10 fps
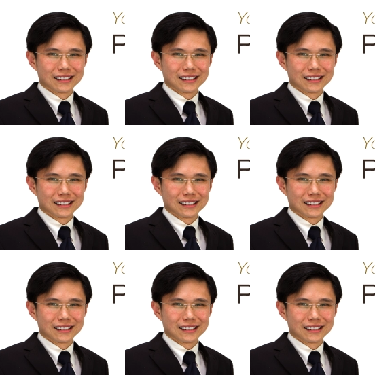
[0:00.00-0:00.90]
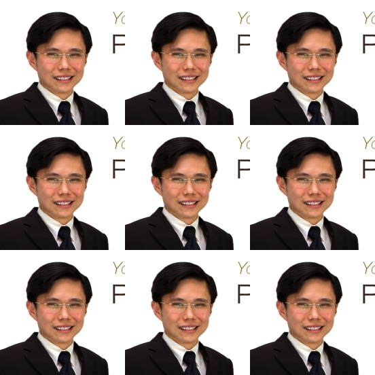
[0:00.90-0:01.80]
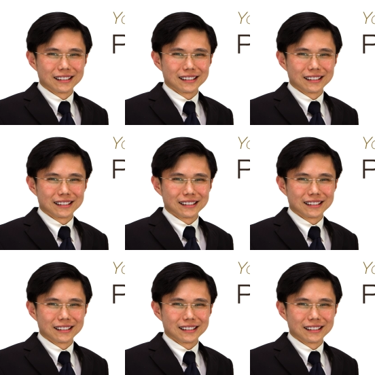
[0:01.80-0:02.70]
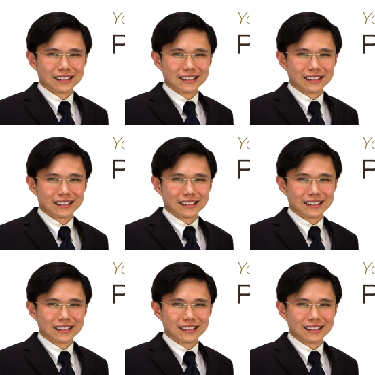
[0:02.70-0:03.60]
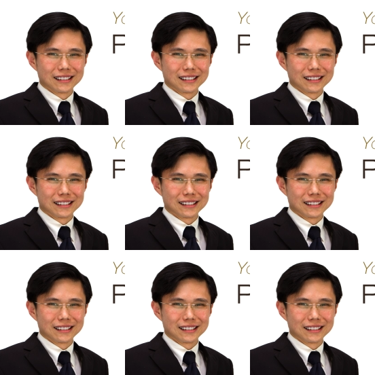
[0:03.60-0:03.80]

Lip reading: [no speech]